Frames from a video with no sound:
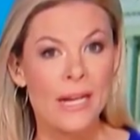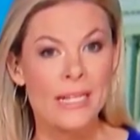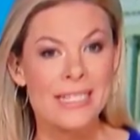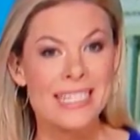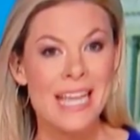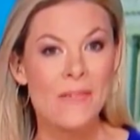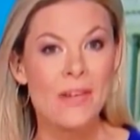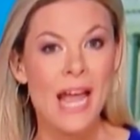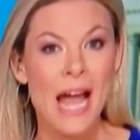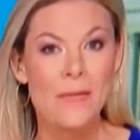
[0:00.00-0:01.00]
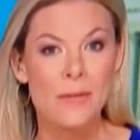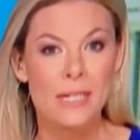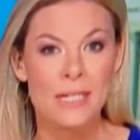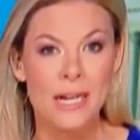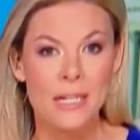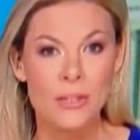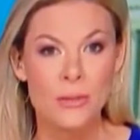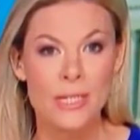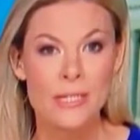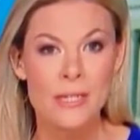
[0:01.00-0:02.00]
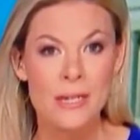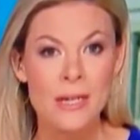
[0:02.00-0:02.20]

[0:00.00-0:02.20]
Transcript: against 7 African countries,